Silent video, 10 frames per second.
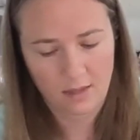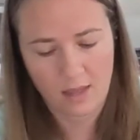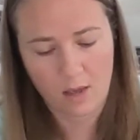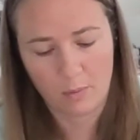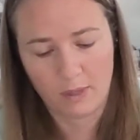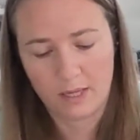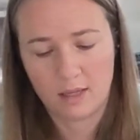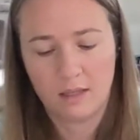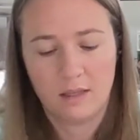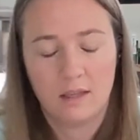
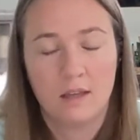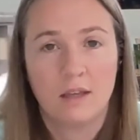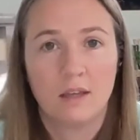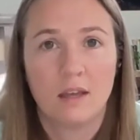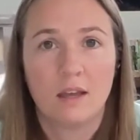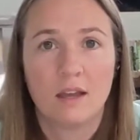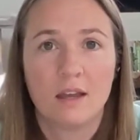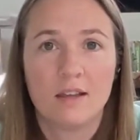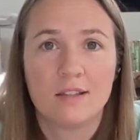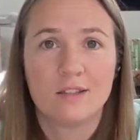helping
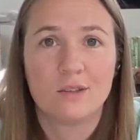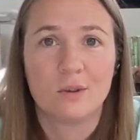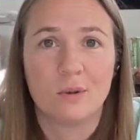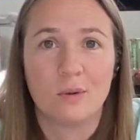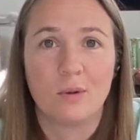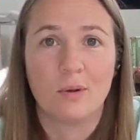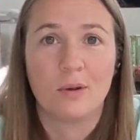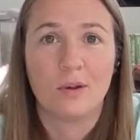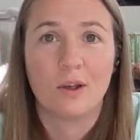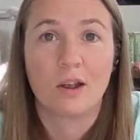to
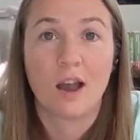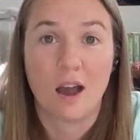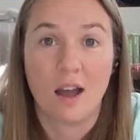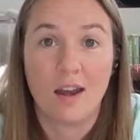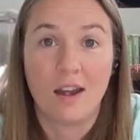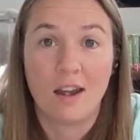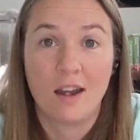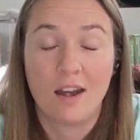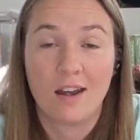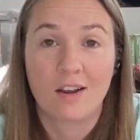cut
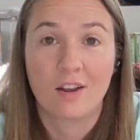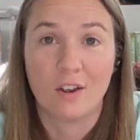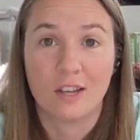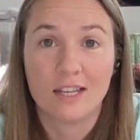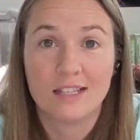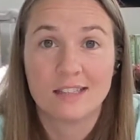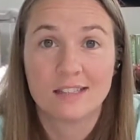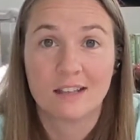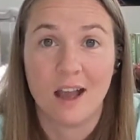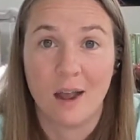cookies,
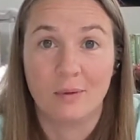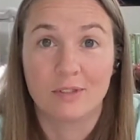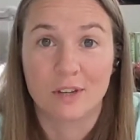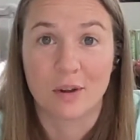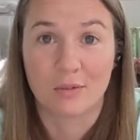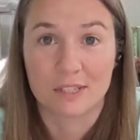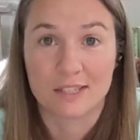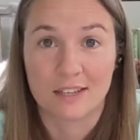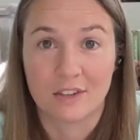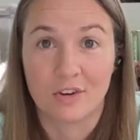I would start
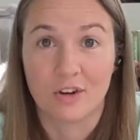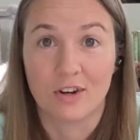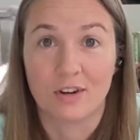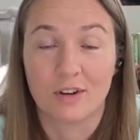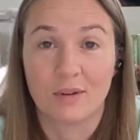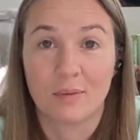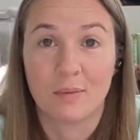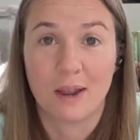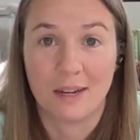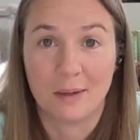rinsing your
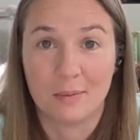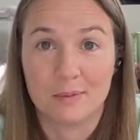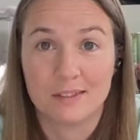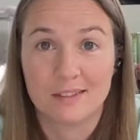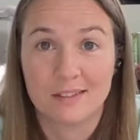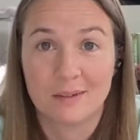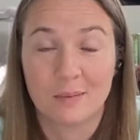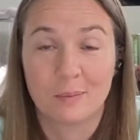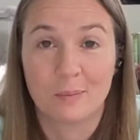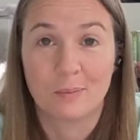items
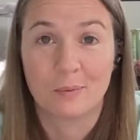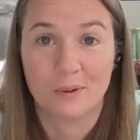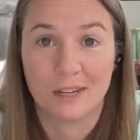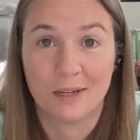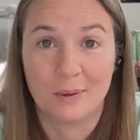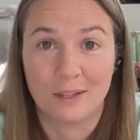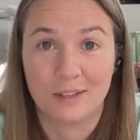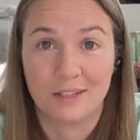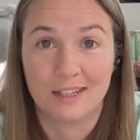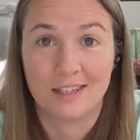pretty
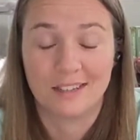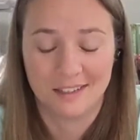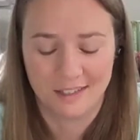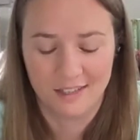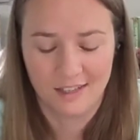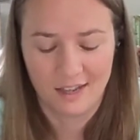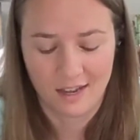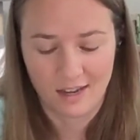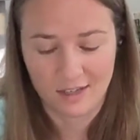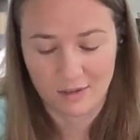quickly.
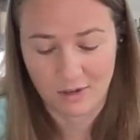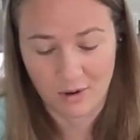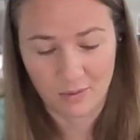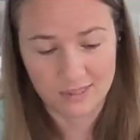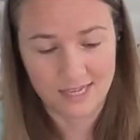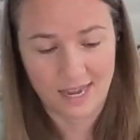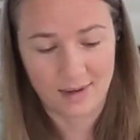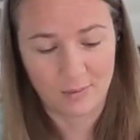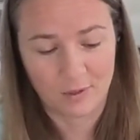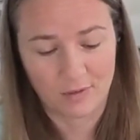You can always
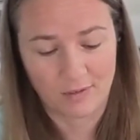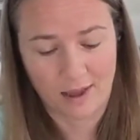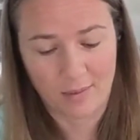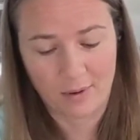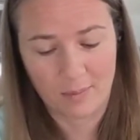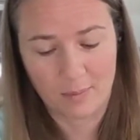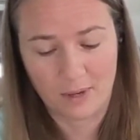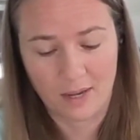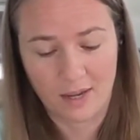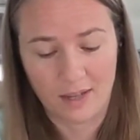add more flour,
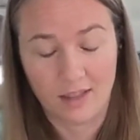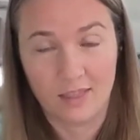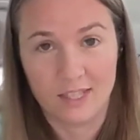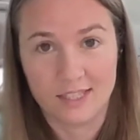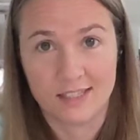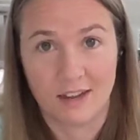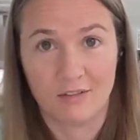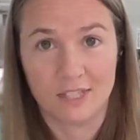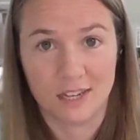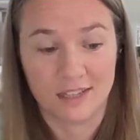but this stuff
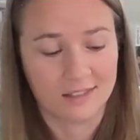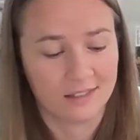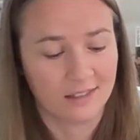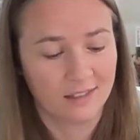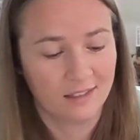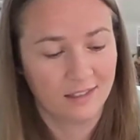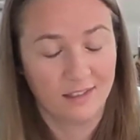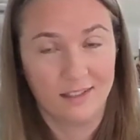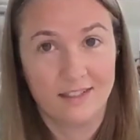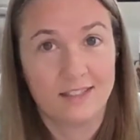does
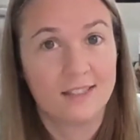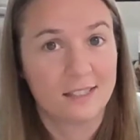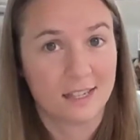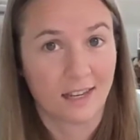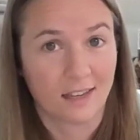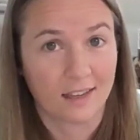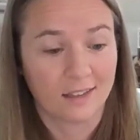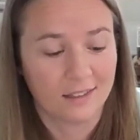stick